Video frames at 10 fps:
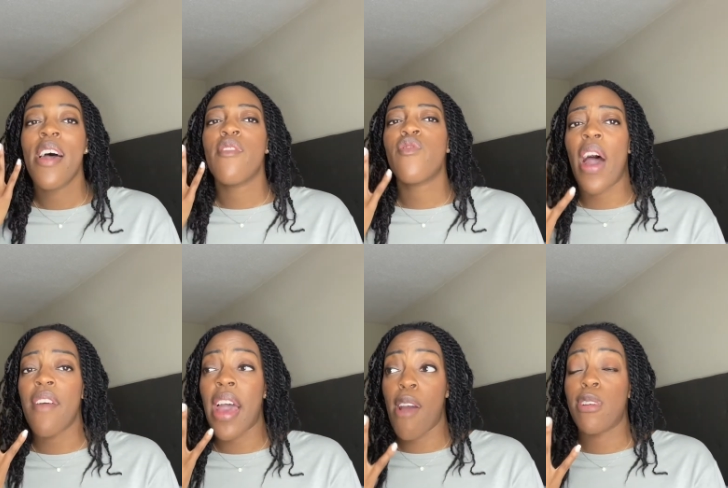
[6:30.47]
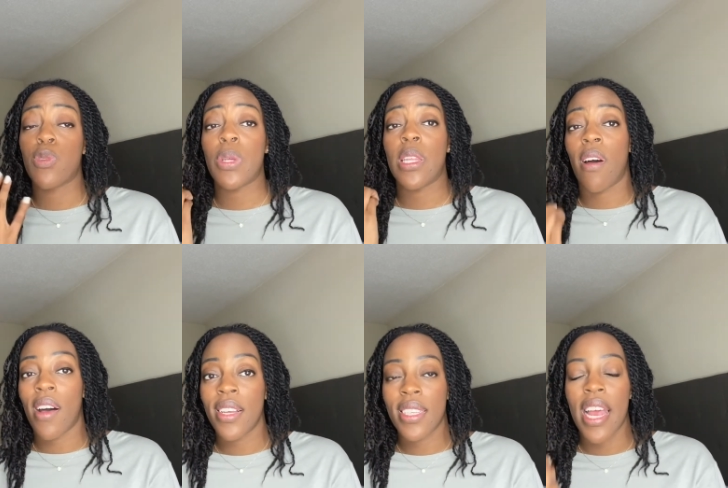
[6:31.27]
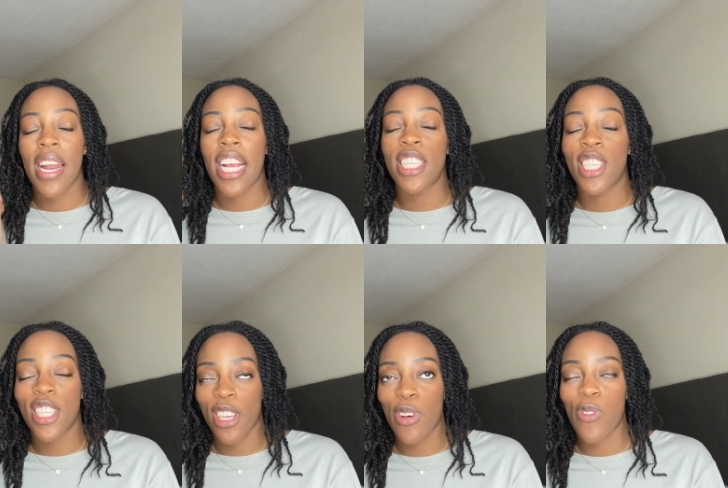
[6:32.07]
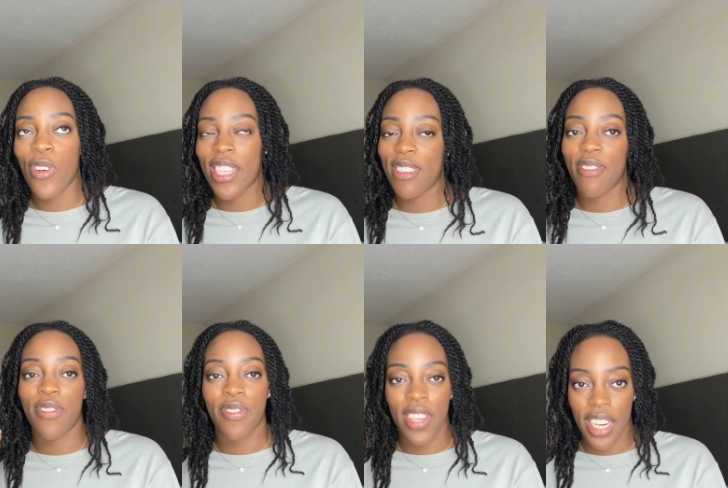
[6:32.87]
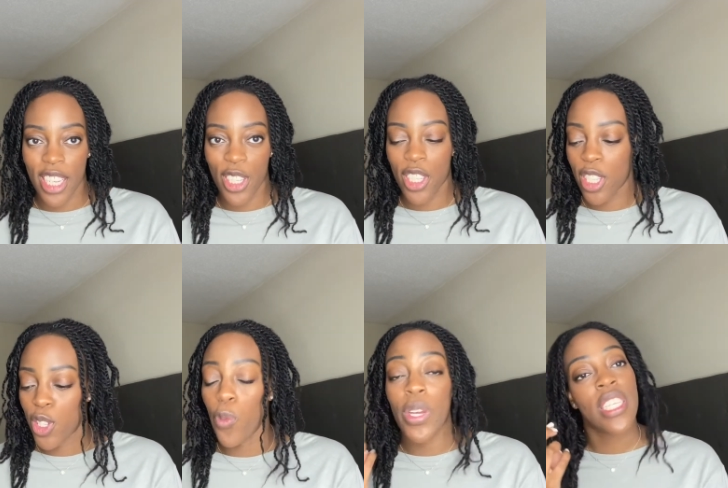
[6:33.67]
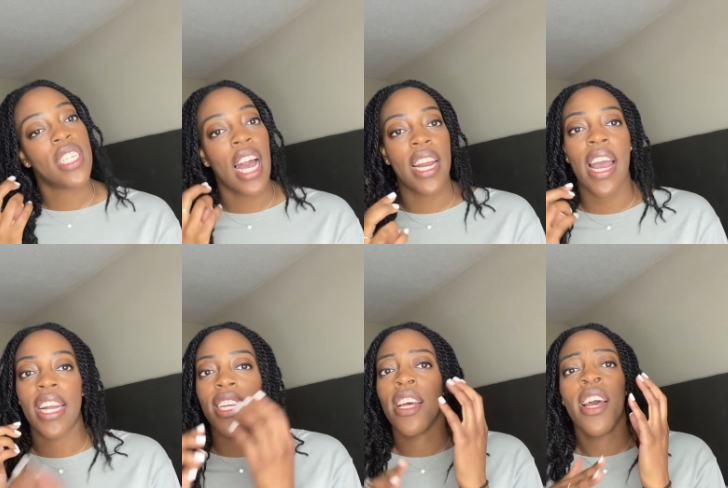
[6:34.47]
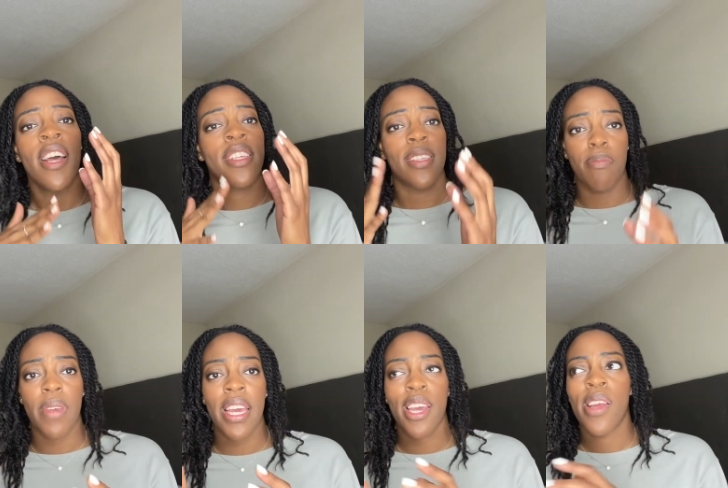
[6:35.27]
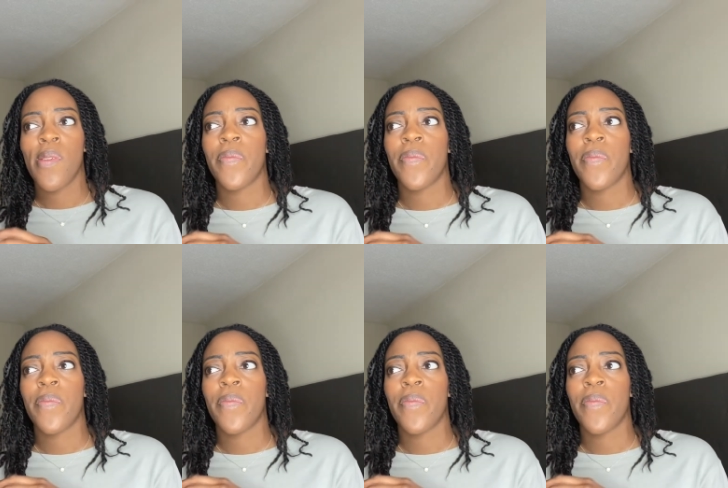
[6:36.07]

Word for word: five hours we lost, and I still wasn't finished. So we just kind of had to submit.